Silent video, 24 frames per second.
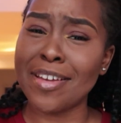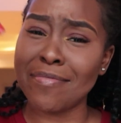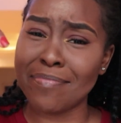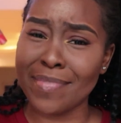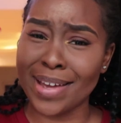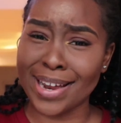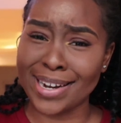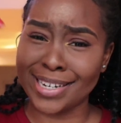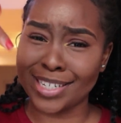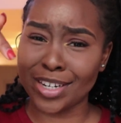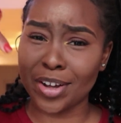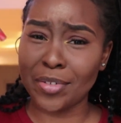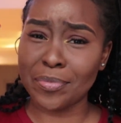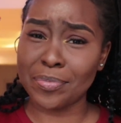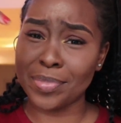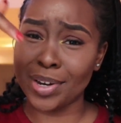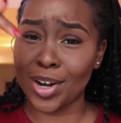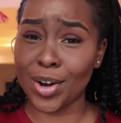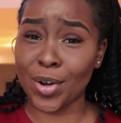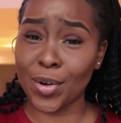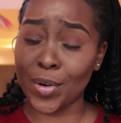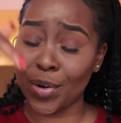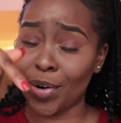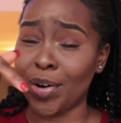amen down
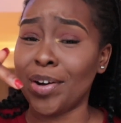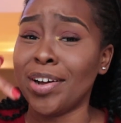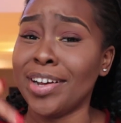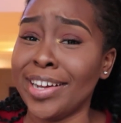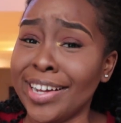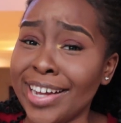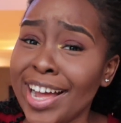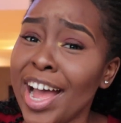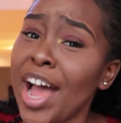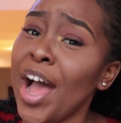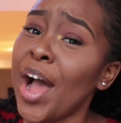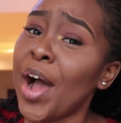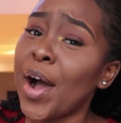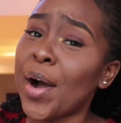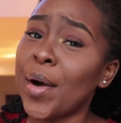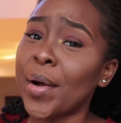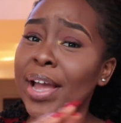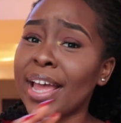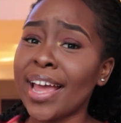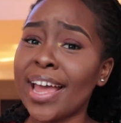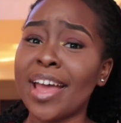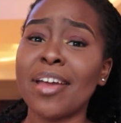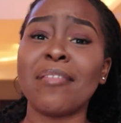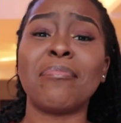below.
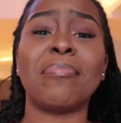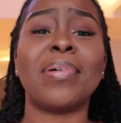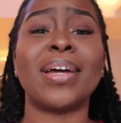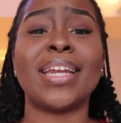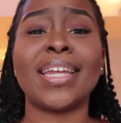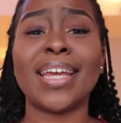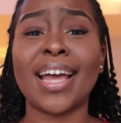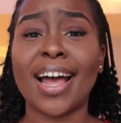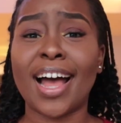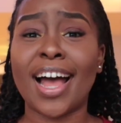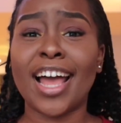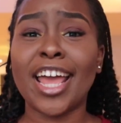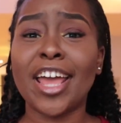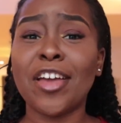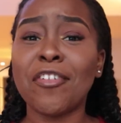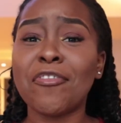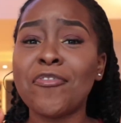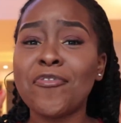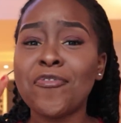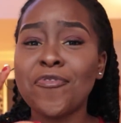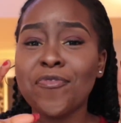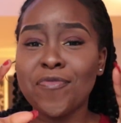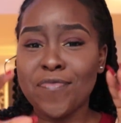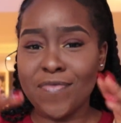Okay, but yeah,
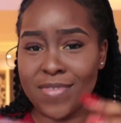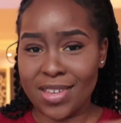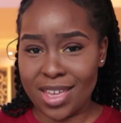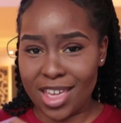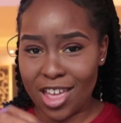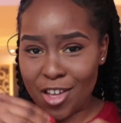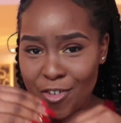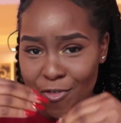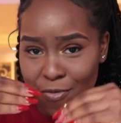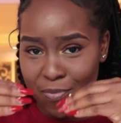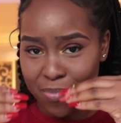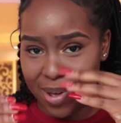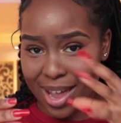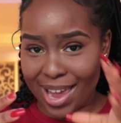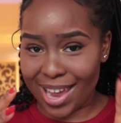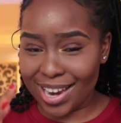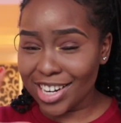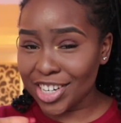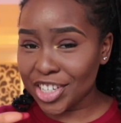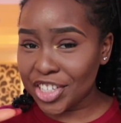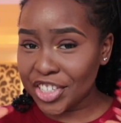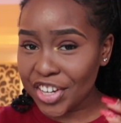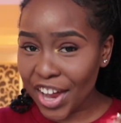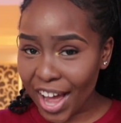if if by
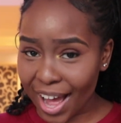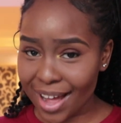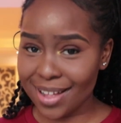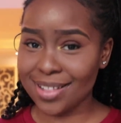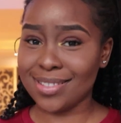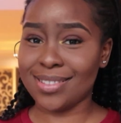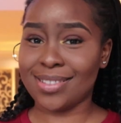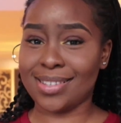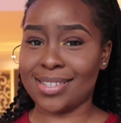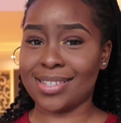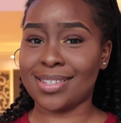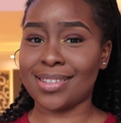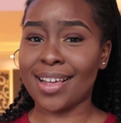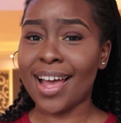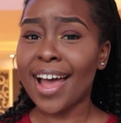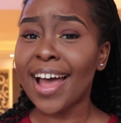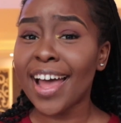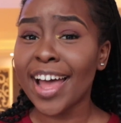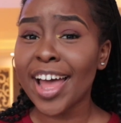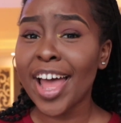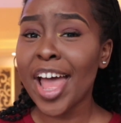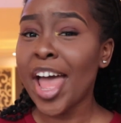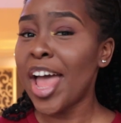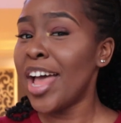any chance,
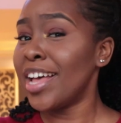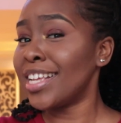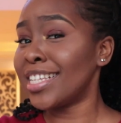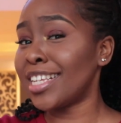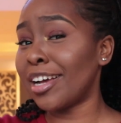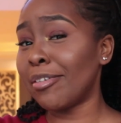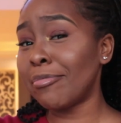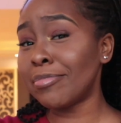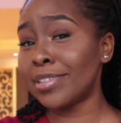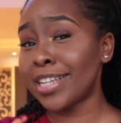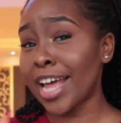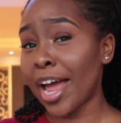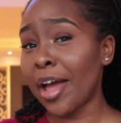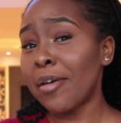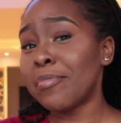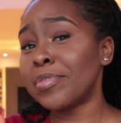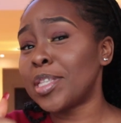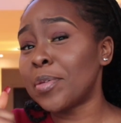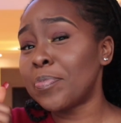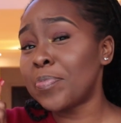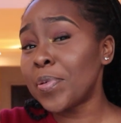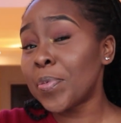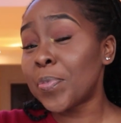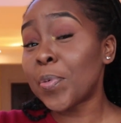huh,
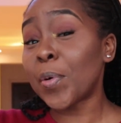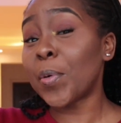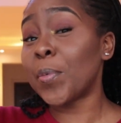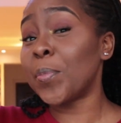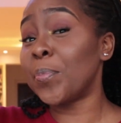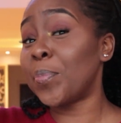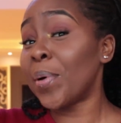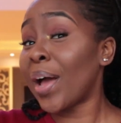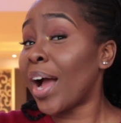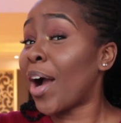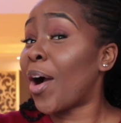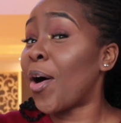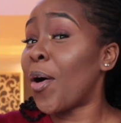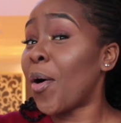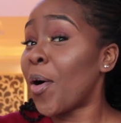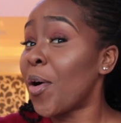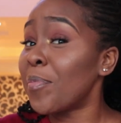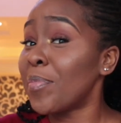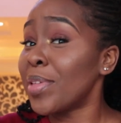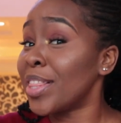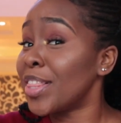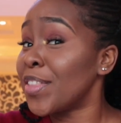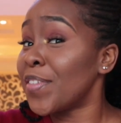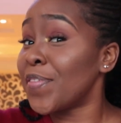sometimes the people back
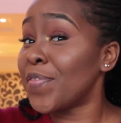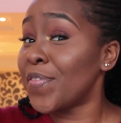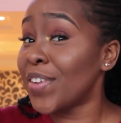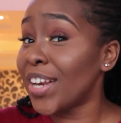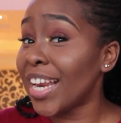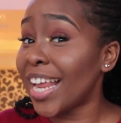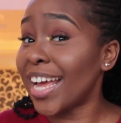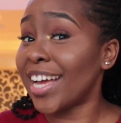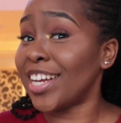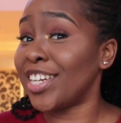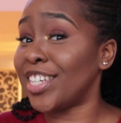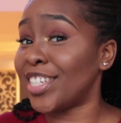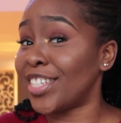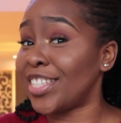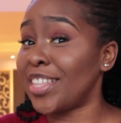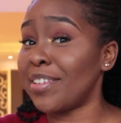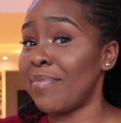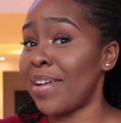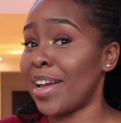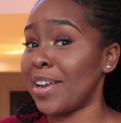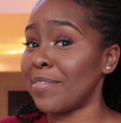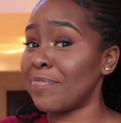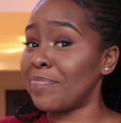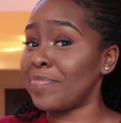home in the village, they
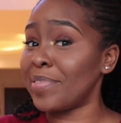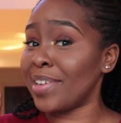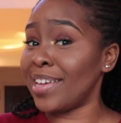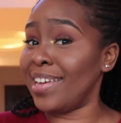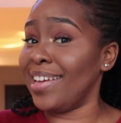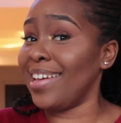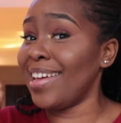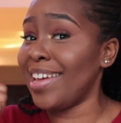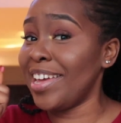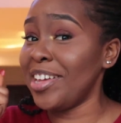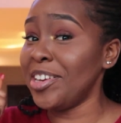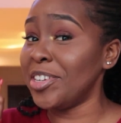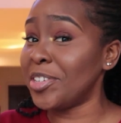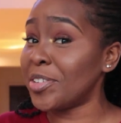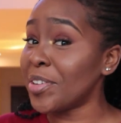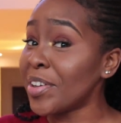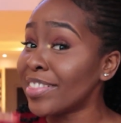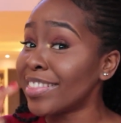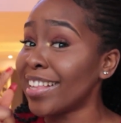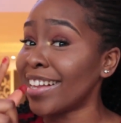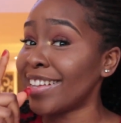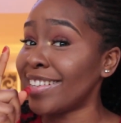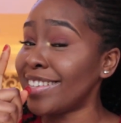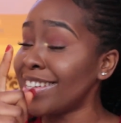might be
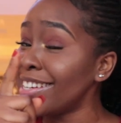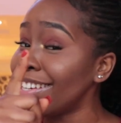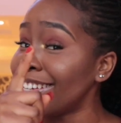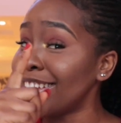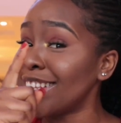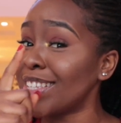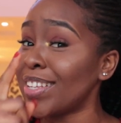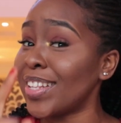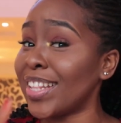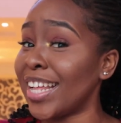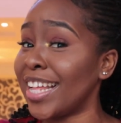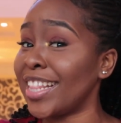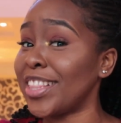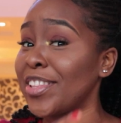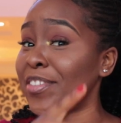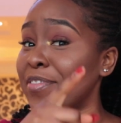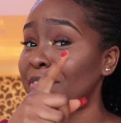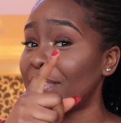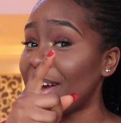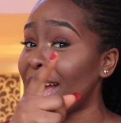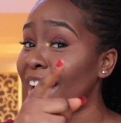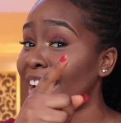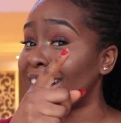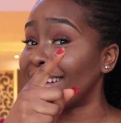doing the thing so that the
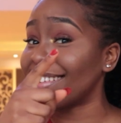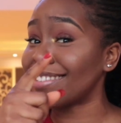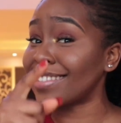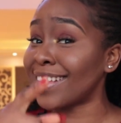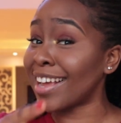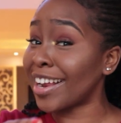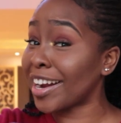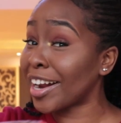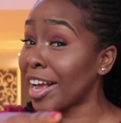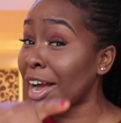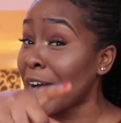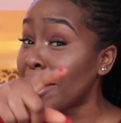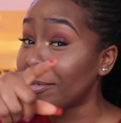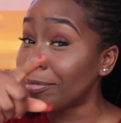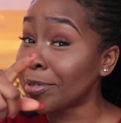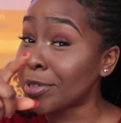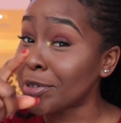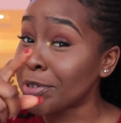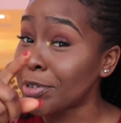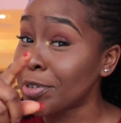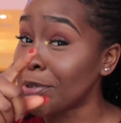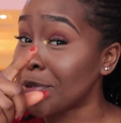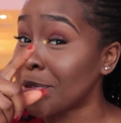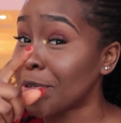virus can come
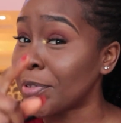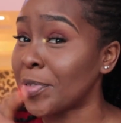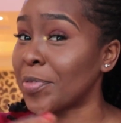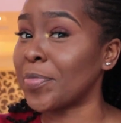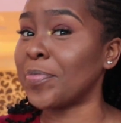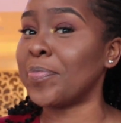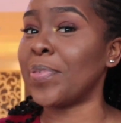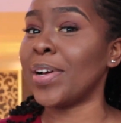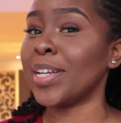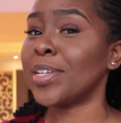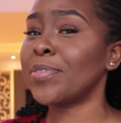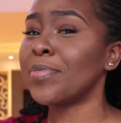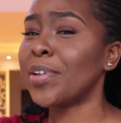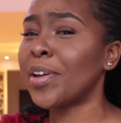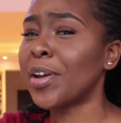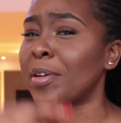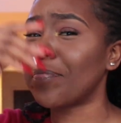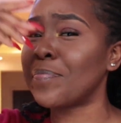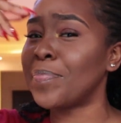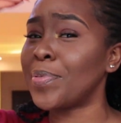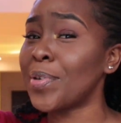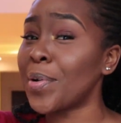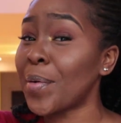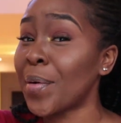to you, but we
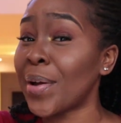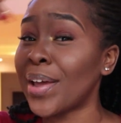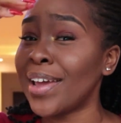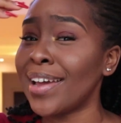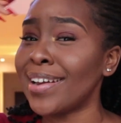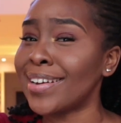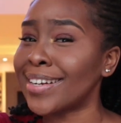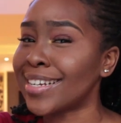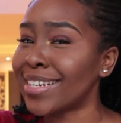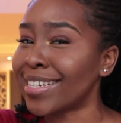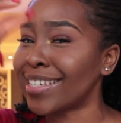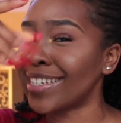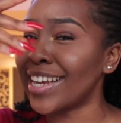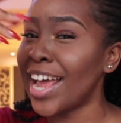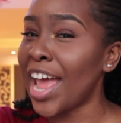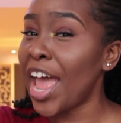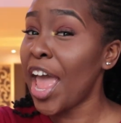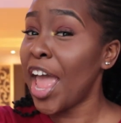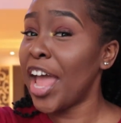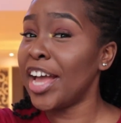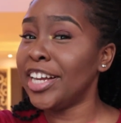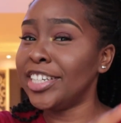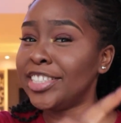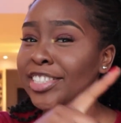rebuke it
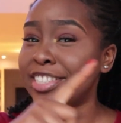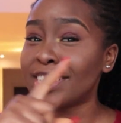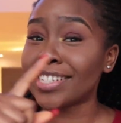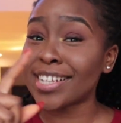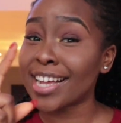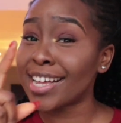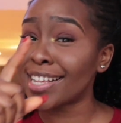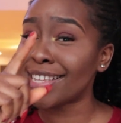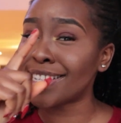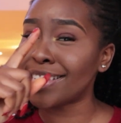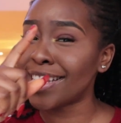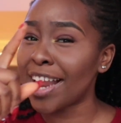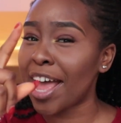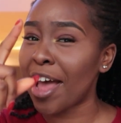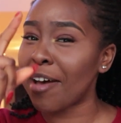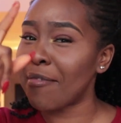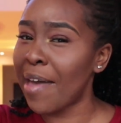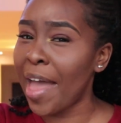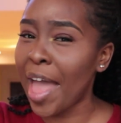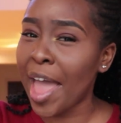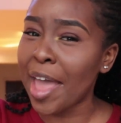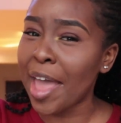in Jesus' name,